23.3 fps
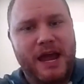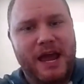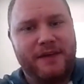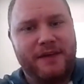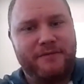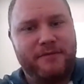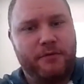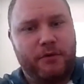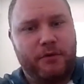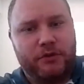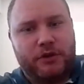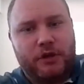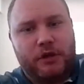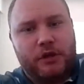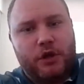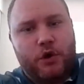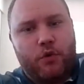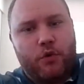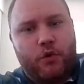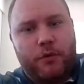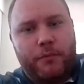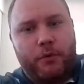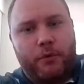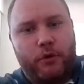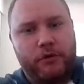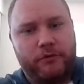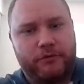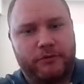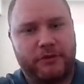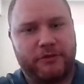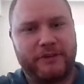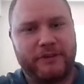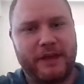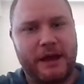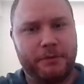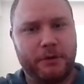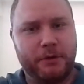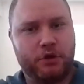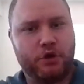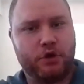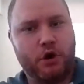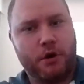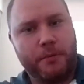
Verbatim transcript: and we want the lower board of the scapula to